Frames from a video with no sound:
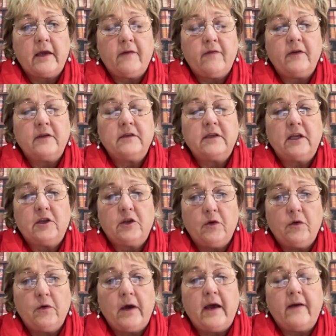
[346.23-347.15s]
ethics that
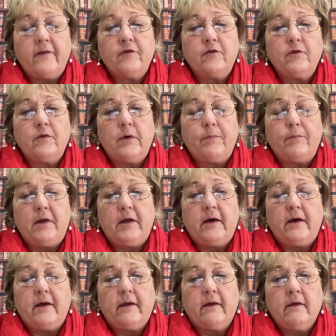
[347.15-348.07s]
you have to
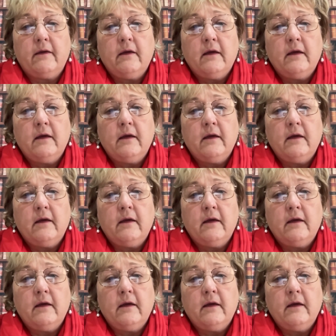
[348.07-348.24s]
apply.